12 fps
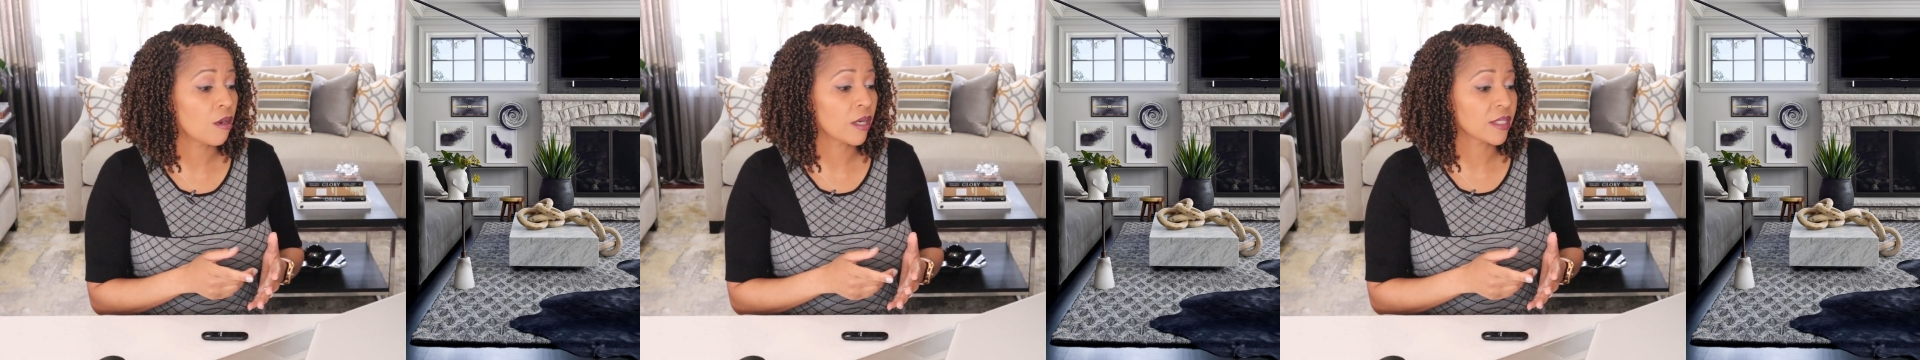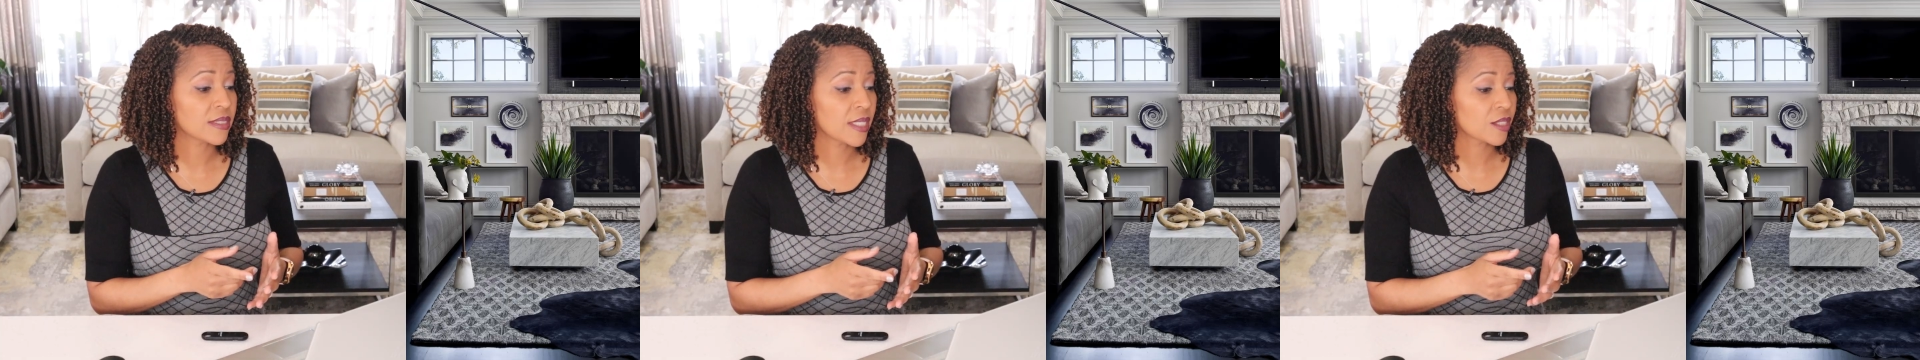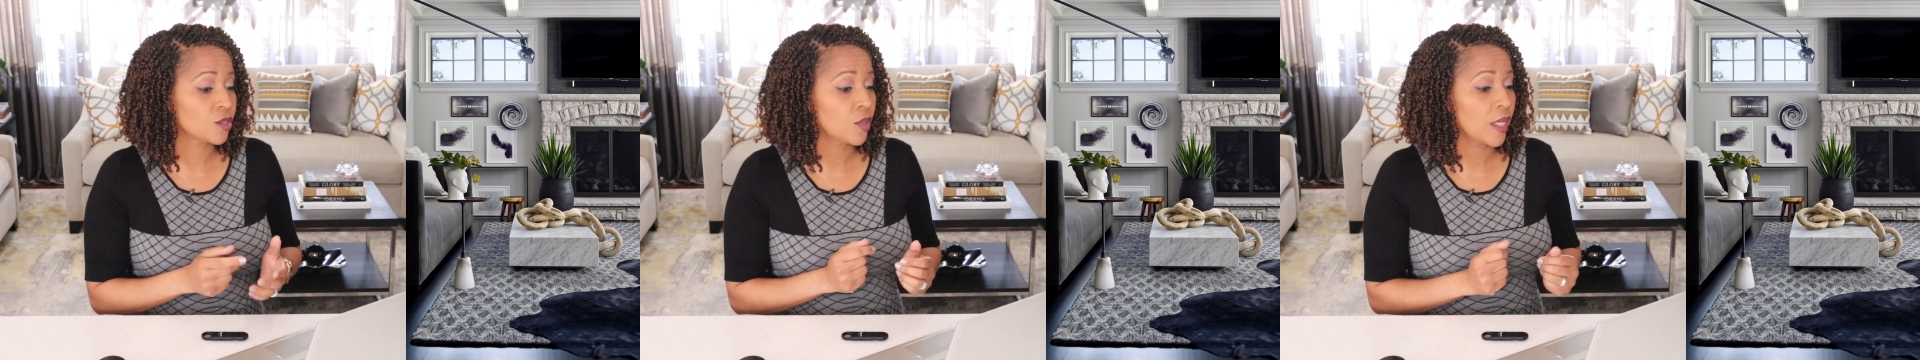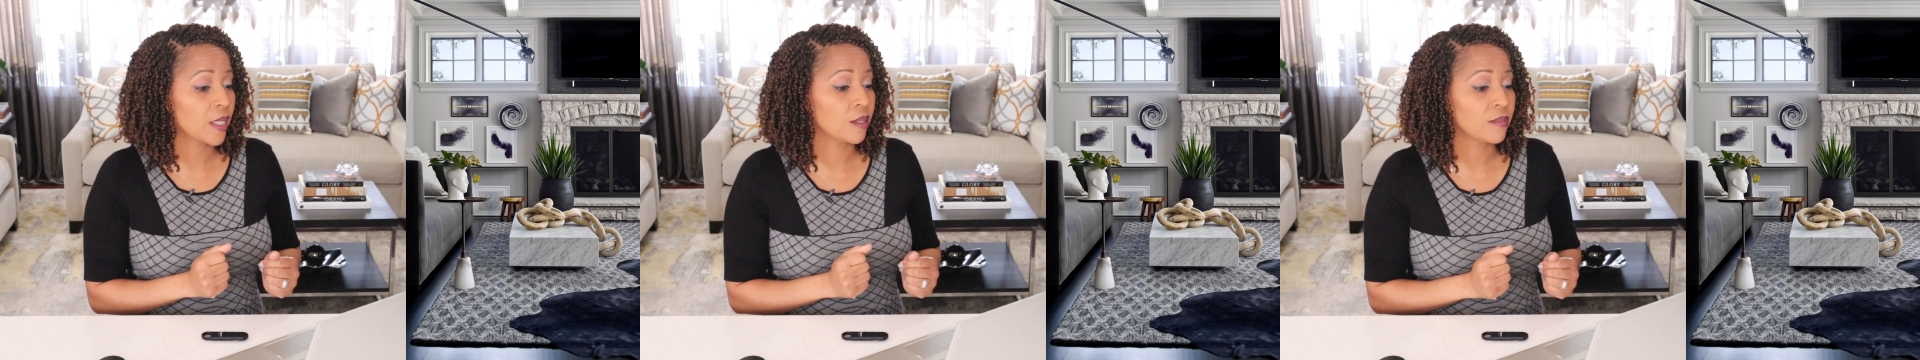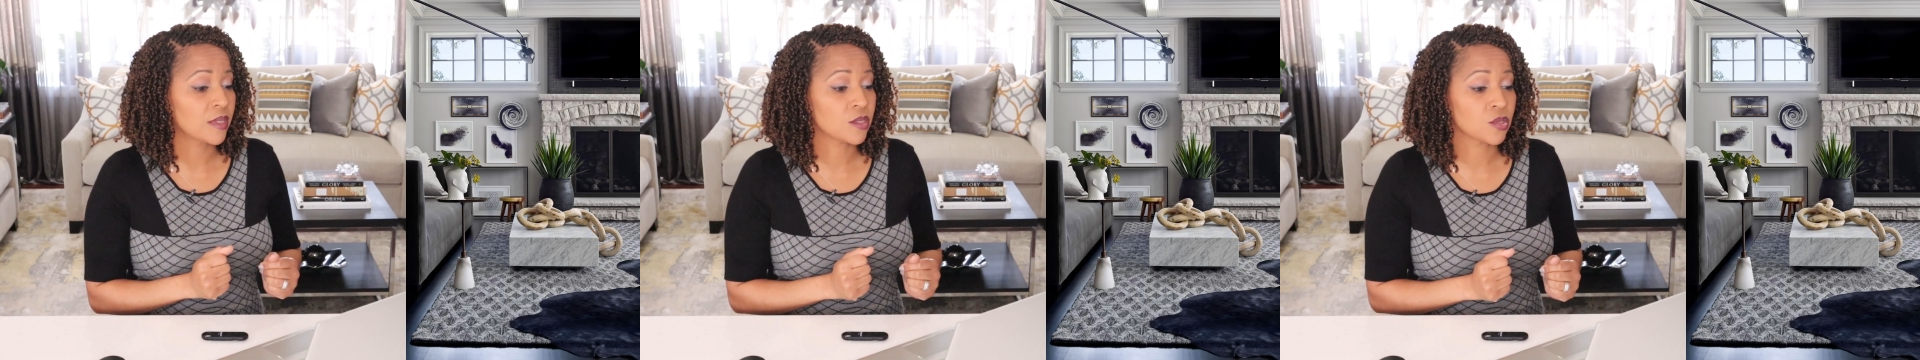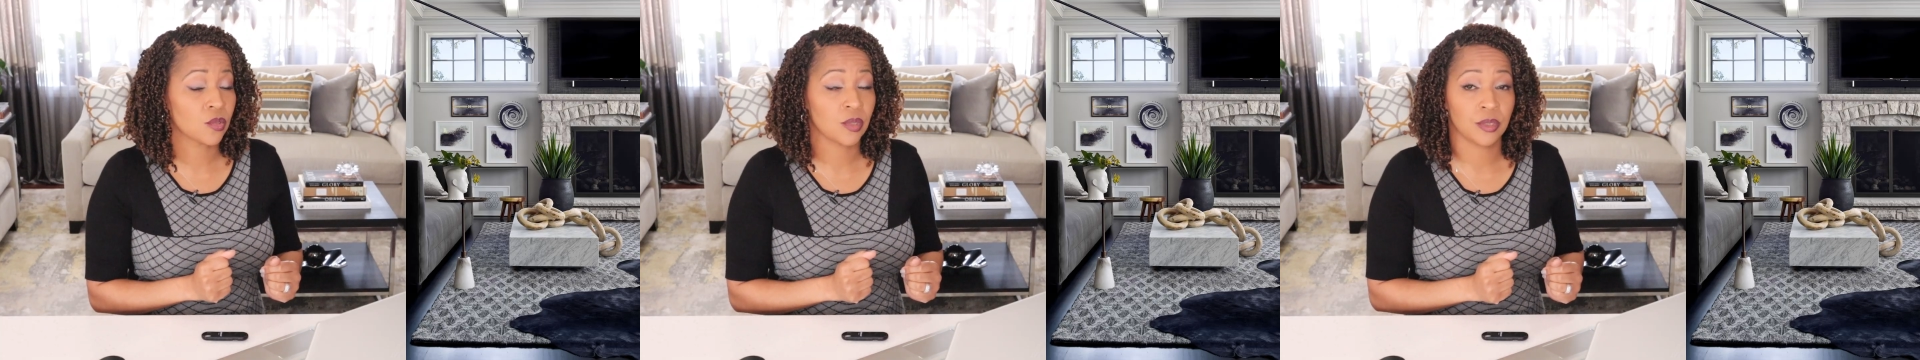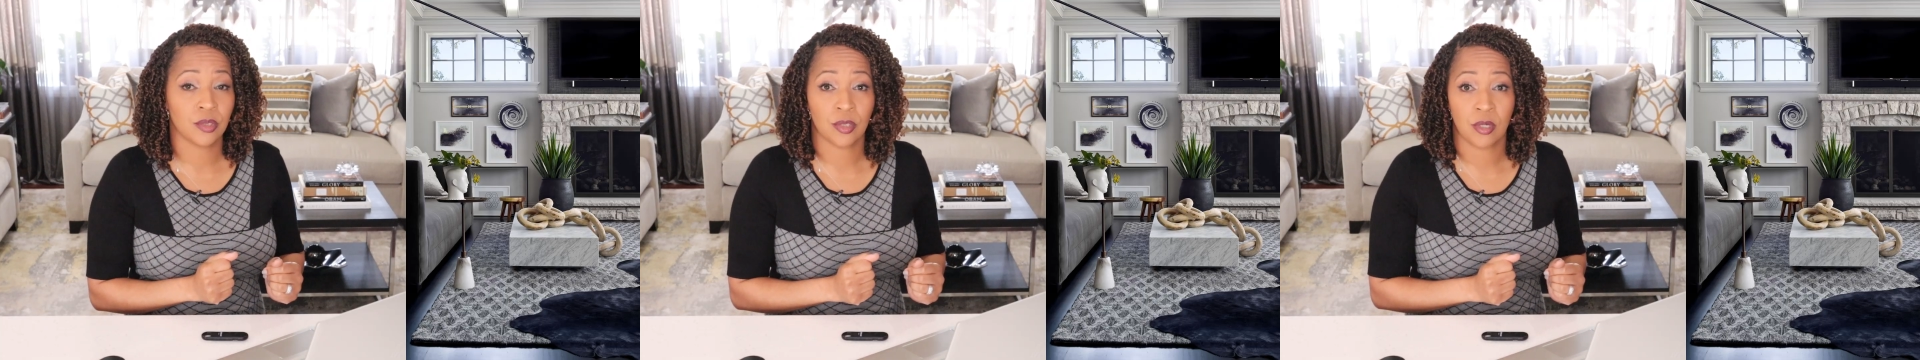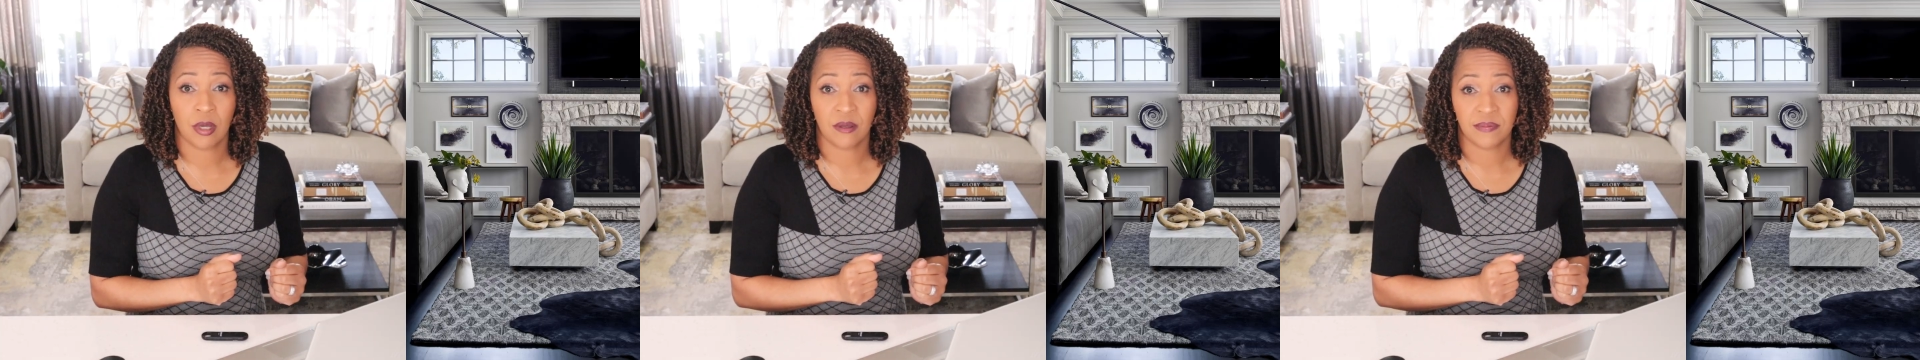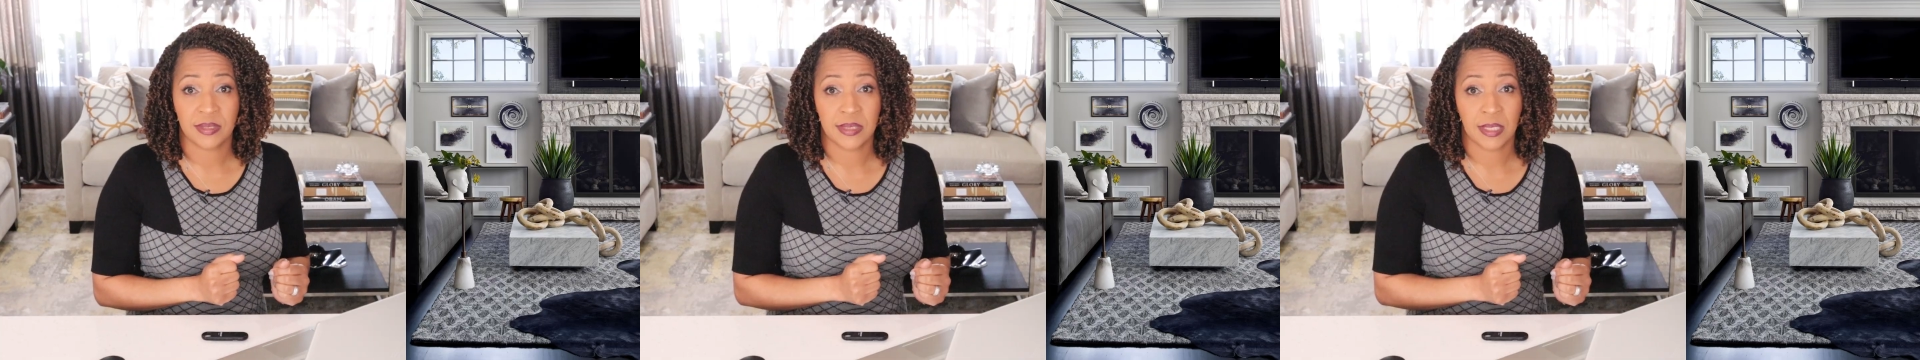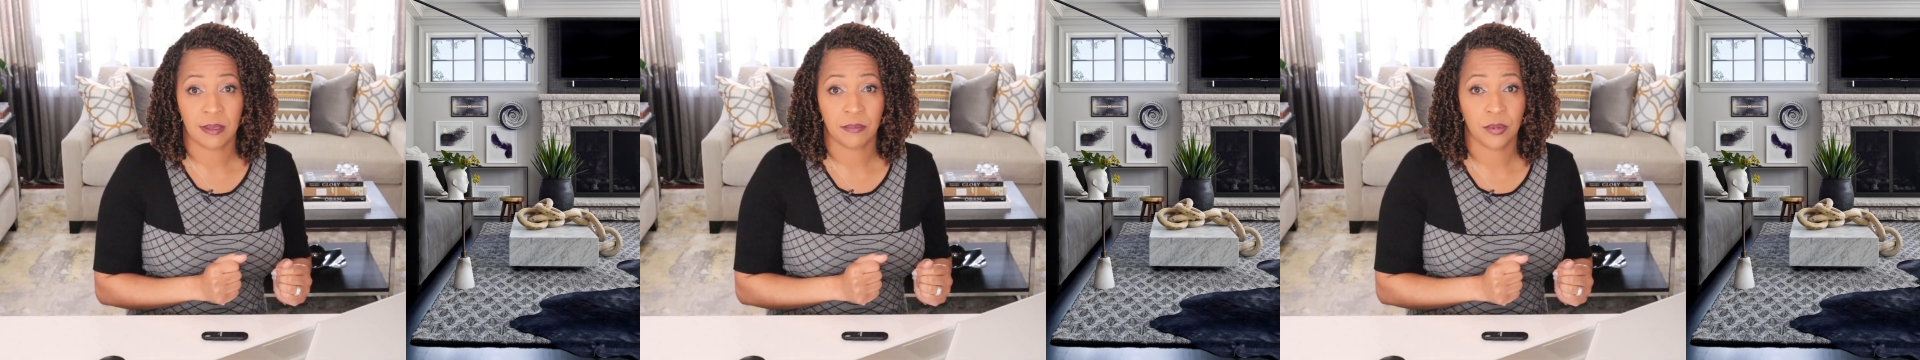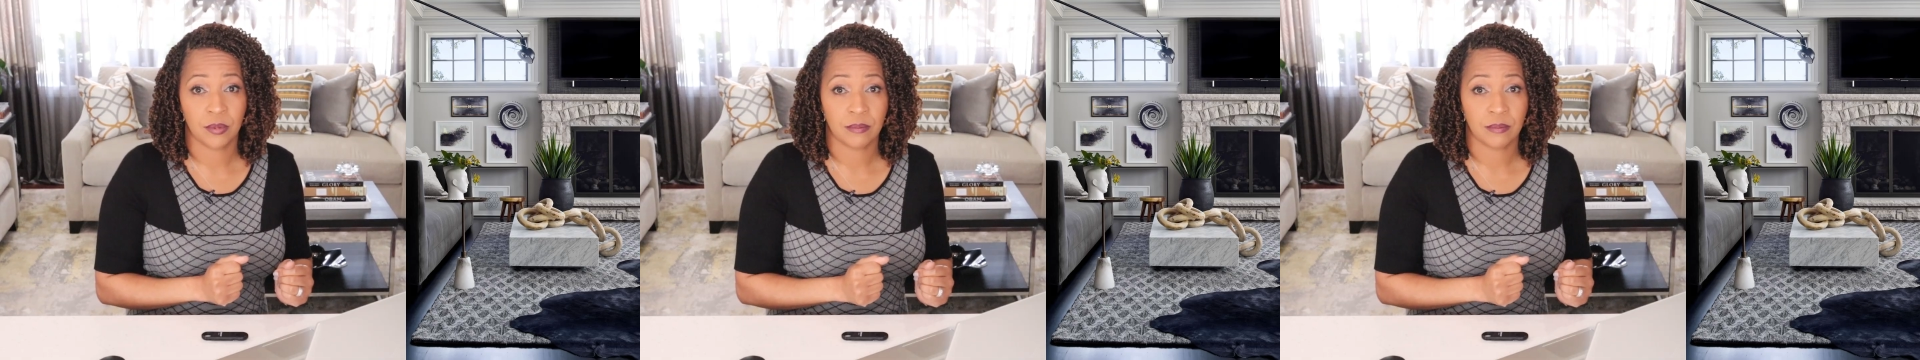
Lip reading: architectural elements on your coffee table.